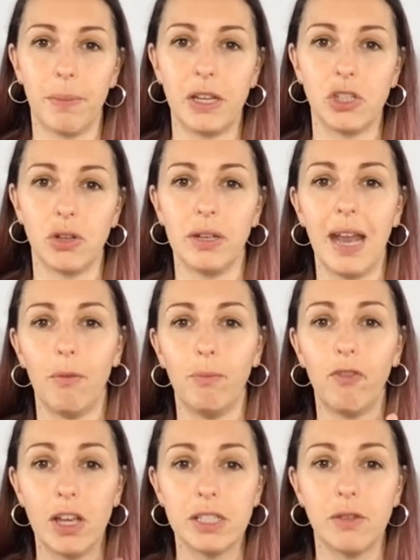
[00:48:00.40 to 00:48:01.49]
Big Shot. Now,
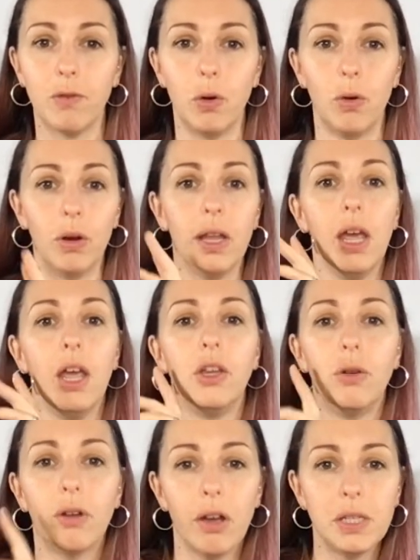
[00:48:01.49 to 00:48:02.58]
first of all,
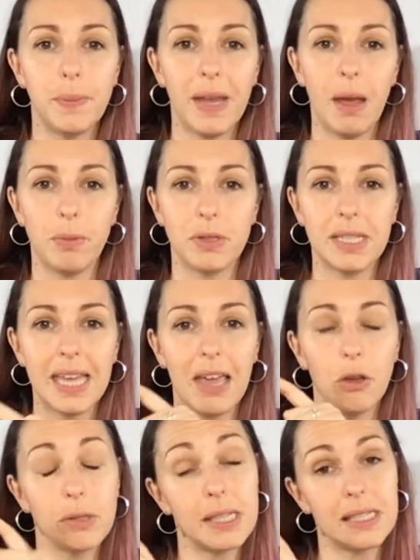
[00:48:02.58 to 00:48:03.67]
you're going to be able to get
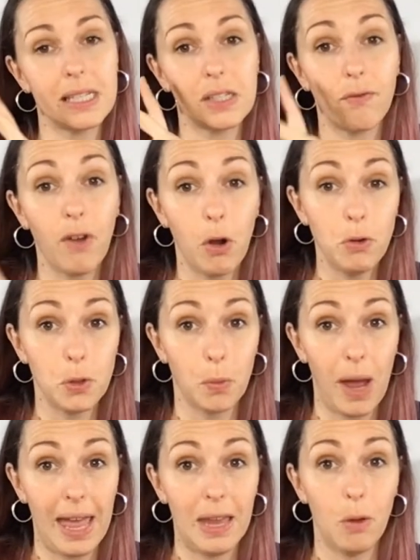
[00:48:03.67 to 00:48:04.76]
your Sizzix
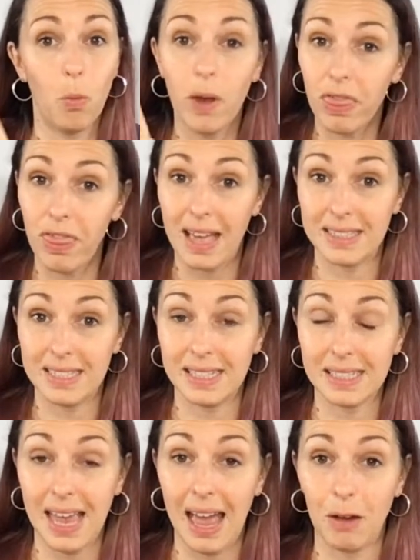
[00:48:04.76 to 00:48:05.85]
Foldaway with that
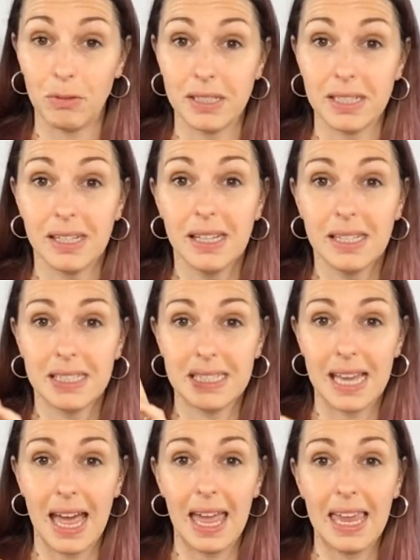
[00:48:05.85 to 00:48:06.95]
discount
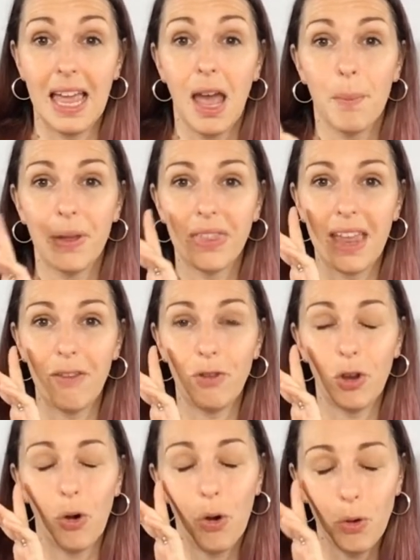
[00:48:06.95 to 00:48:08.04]
today, but then if
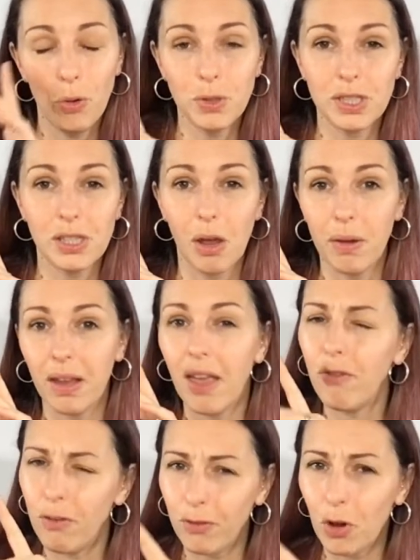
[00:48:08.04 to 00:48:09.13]
you're also,
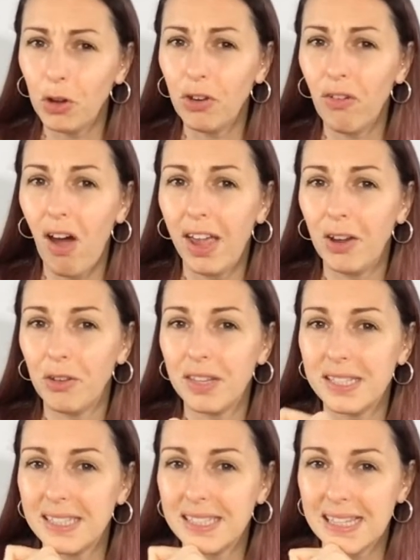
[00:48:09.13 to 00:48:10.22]
if you've got your eye on the
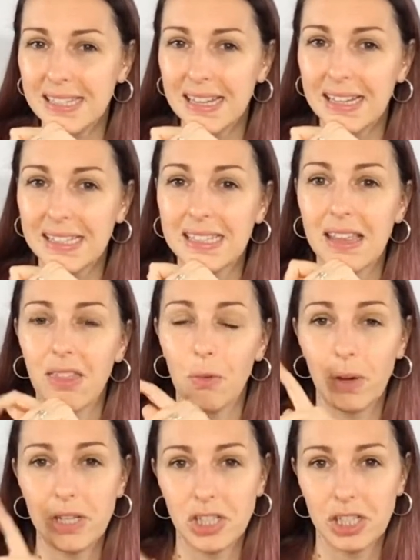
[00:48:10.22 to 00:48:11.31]
Sizzix that
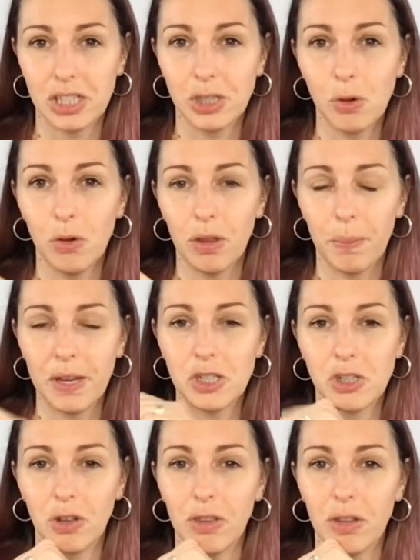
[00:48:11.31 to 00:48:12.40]
we just saw, the Big
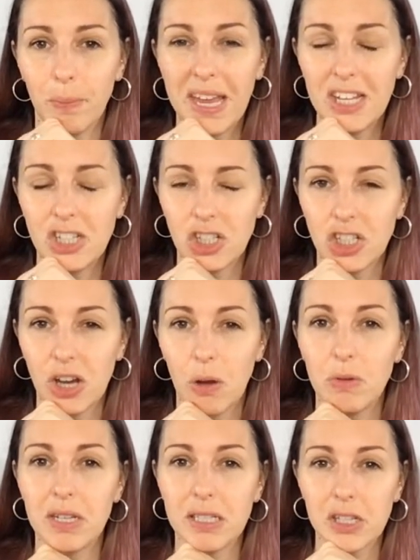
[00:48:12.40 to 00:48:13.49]
Shot that Pete just
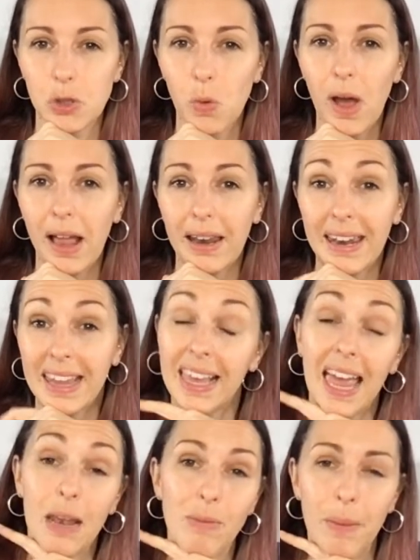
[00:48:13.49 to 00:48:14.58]
showed us as well, and
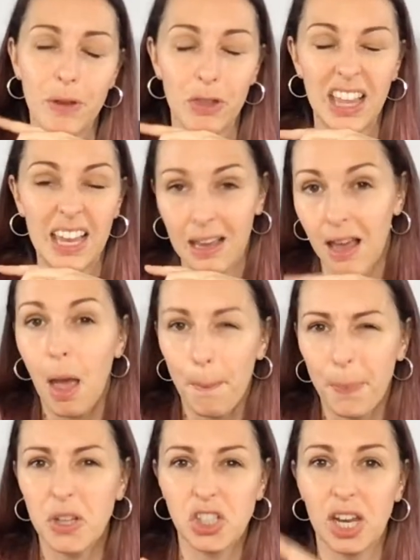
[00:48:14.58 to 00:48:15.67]
again, maybe you're thinking
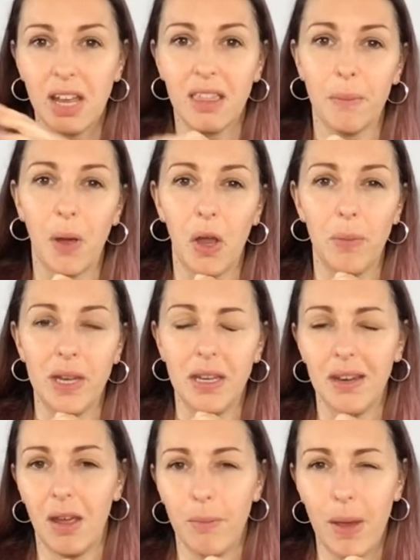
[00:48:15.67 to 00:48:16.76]
budget at the moment,
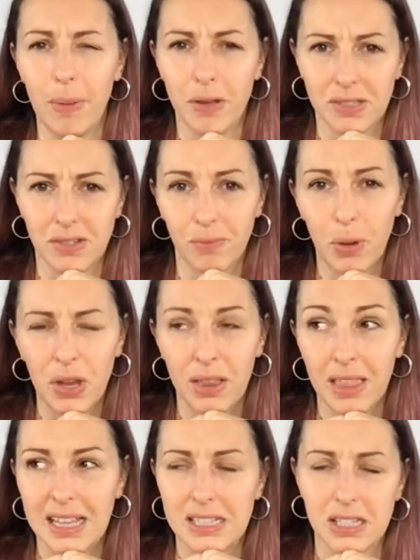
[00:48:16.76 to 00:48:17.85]
you know, maybe you're sort of putting
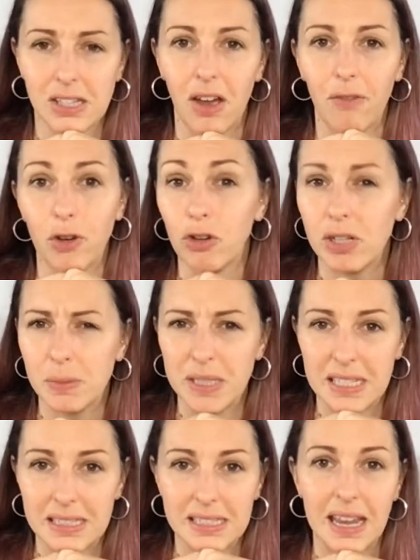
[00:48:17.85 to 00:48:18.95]
things aside for
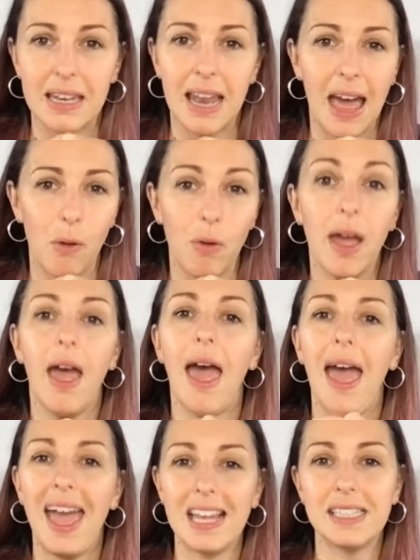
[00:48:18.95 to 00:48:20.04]
Christmas instead now,
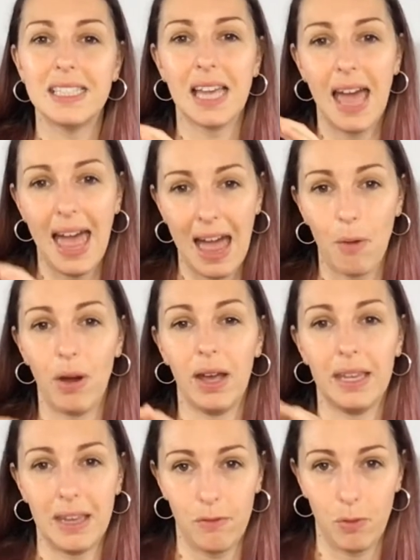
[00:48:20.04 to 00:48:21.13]
enter our
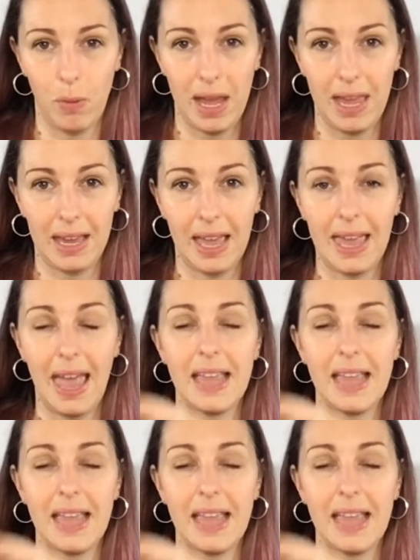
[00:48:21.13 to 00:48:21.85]
giveaway, okay?